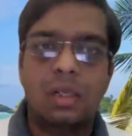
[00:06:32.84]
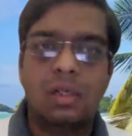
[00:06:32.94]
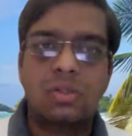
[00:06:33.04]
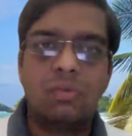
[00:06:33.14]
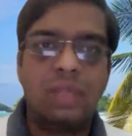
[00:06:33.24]

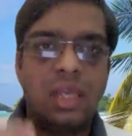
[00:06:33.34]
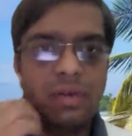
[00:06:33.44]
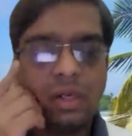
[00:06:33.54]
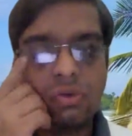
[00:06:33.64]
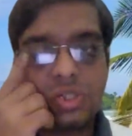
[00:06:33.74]
So we have
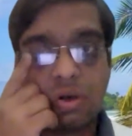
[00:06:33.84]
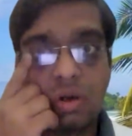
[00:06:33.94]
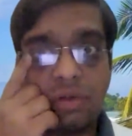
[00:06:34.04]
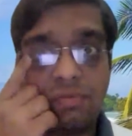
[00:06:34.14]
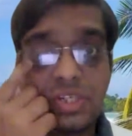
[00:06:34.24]

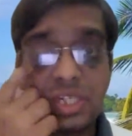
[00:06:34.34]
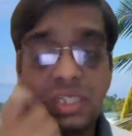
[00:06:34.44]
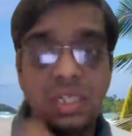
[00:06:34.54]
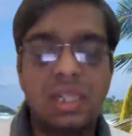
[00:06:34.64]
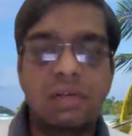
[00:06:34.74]
aldosterone
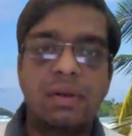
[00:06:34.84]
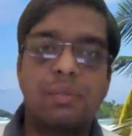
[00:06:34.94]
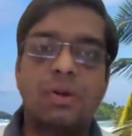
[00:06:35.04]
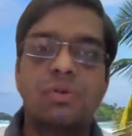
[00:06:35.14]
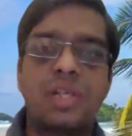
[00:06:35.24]
deficiency that will
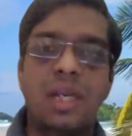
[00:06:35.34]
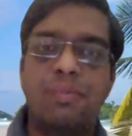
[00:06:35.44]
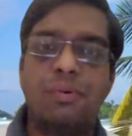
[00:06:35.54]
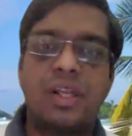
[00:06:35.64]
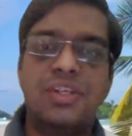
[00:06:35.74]
produce
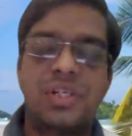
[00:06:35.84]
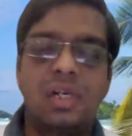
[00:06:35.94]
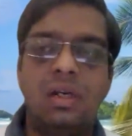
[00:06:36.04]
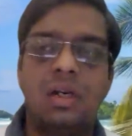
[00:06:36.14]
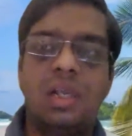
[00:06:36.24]

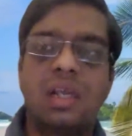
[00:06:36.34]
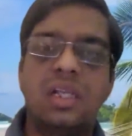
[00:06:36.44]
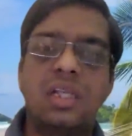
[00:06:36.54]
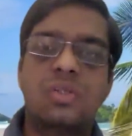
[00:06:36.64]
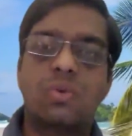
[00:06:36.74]
hypotension,
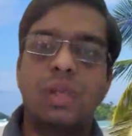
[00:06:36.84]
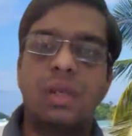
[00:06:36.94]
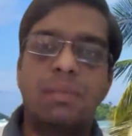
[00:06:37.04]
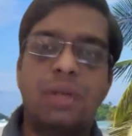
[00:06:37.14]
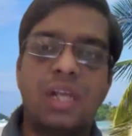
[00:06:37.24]
decreased
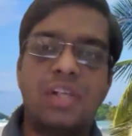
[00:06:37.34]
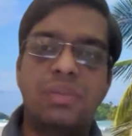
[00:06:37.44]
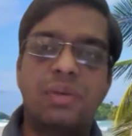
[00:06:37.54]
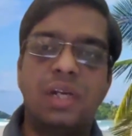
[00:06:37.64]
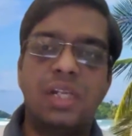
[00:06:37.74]
sodium
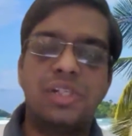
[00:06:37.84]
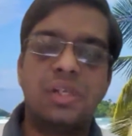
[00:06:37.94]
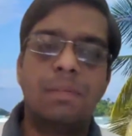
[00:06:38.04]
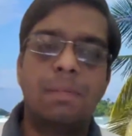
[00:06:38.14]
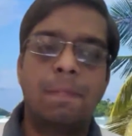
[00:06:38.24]
potassium
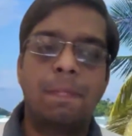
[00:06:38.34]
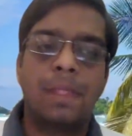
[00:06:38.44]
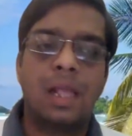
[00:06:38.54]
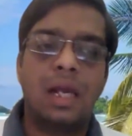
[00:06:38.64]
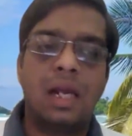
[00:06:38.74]
retention,
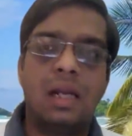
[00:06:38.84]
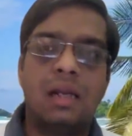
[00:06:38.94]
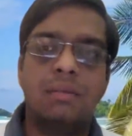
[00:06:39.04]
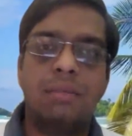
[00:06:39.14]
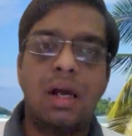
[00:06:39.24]
and
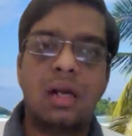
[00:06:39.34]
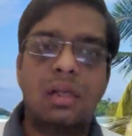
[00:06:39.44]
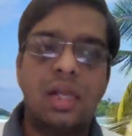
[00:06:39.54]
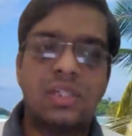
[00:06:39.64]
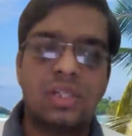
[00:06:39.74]
marked
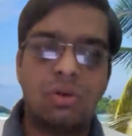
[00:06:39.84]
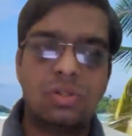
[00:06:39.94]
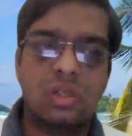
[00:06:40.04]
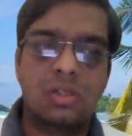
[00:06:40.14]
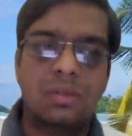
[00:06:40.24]

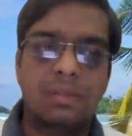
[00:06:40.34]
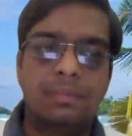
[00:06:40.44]
acidosis.